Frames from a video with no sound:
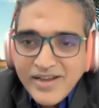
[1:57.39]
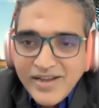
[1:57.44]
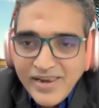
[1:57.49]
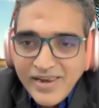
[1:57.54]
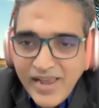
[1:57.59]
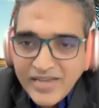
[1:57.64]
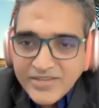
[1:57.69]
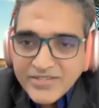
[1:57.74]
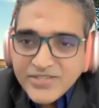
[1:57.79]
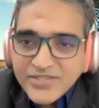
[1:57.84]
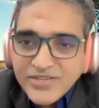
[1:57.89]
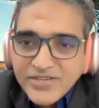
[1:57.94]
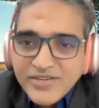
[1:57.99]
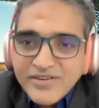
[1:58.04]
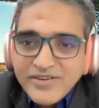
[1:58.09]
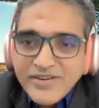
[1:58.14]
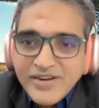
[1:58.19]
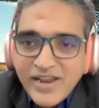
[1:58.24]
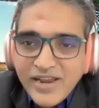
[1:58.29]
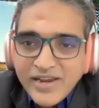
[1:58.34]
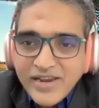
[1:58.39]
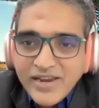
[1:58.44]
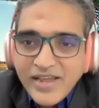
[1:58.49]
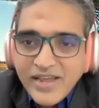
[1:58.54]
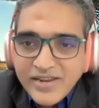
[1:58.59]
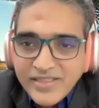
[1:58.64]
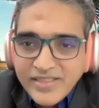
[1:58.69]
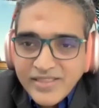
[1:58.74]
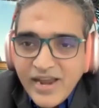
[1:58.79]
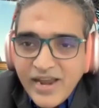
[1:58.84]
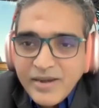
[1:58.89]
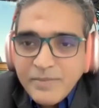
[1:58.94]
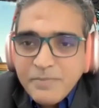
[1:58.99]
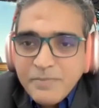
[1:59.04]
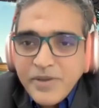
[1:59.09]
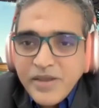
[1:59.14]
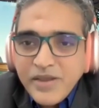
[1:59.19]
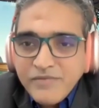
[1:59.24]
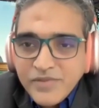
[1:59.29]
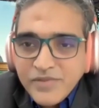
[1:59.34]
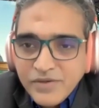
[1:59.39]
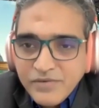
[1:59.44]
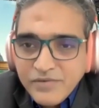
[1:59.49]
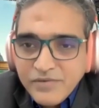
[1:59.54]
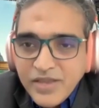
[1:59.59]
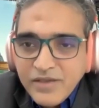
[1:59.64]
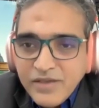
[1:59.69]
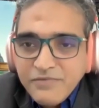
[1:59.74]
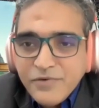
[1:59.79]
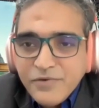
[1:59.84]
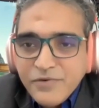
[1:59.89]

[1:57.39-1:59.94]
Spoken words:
last year, and that paved the way